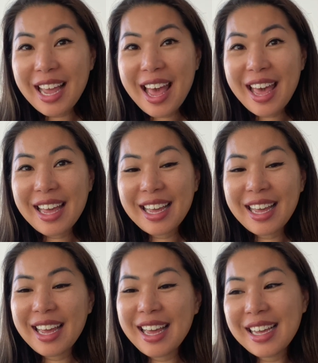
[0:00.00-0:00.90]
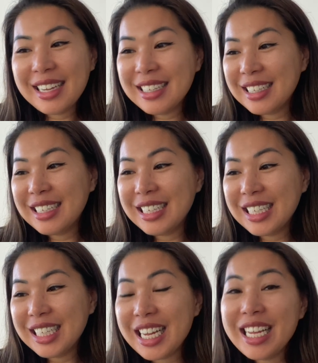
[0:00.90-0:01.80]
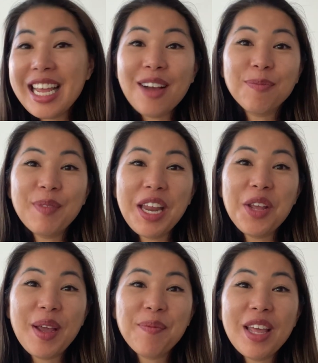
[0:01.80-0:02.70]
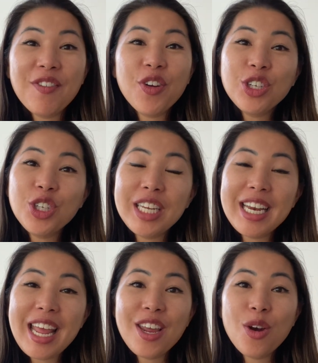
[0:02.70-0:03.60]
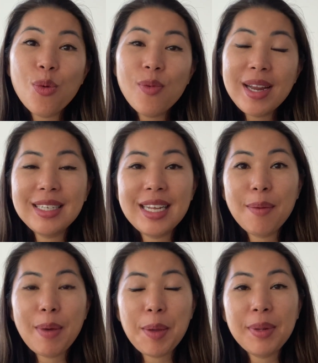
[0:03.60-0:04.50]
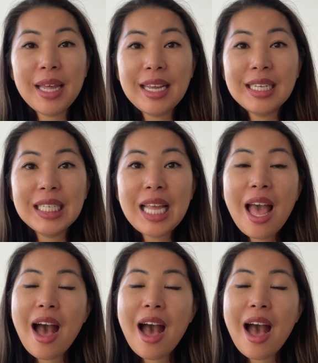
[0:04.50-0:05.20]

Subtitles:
And yeah, anyway, if you're interested in renting my place,